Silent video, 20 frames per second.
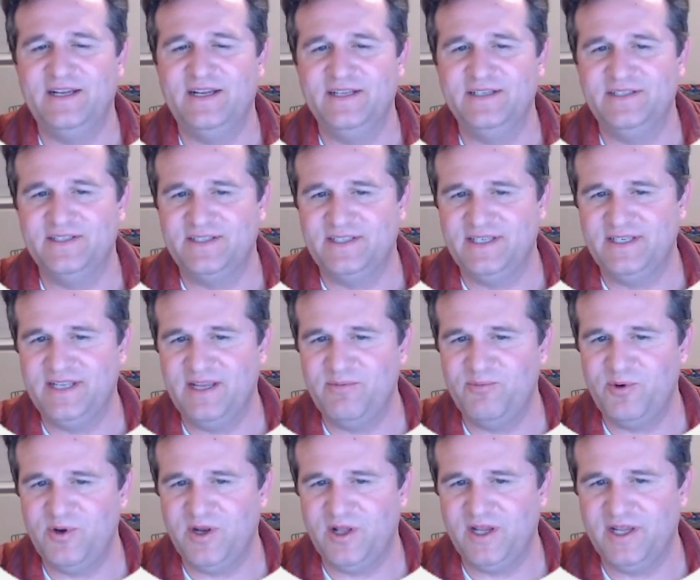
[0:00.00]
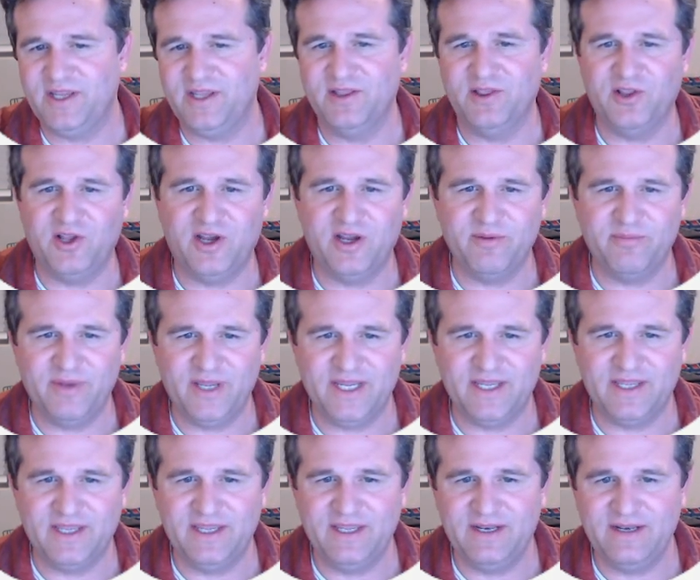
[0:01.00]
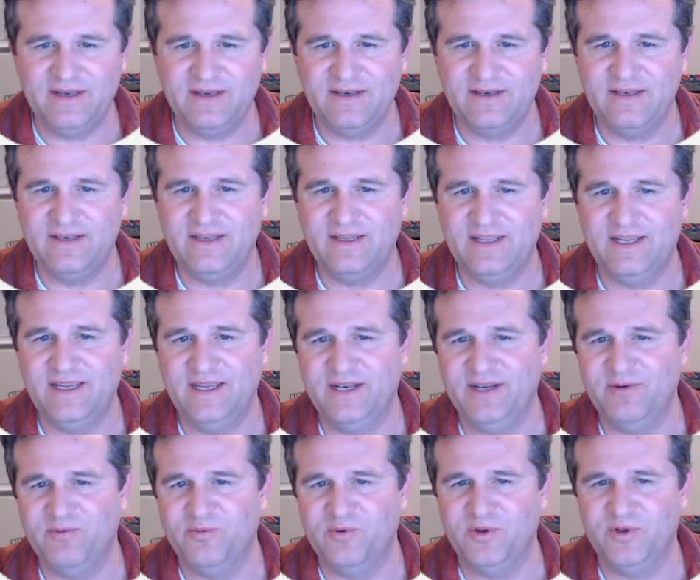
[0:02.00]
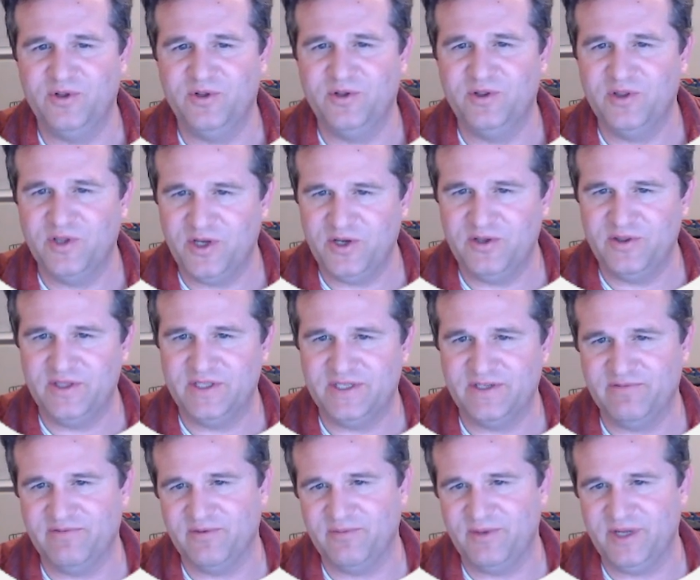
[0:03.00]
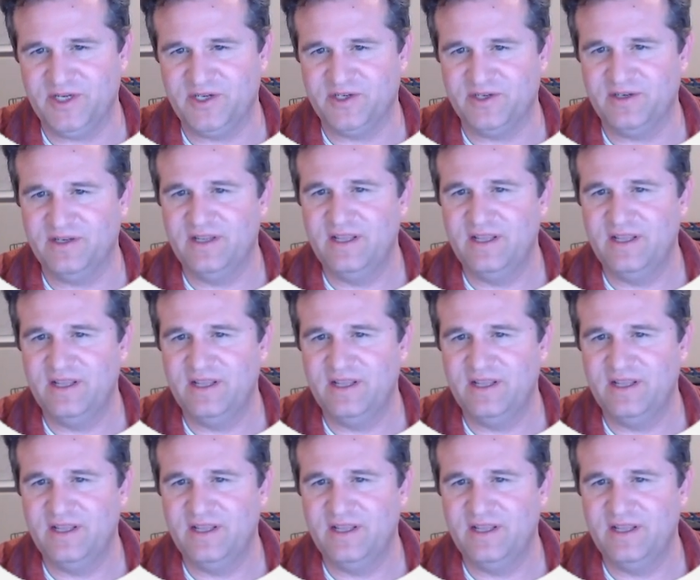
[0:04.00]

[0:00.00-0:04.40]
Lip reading: Just to demo it, I can log back in, and it will load this information.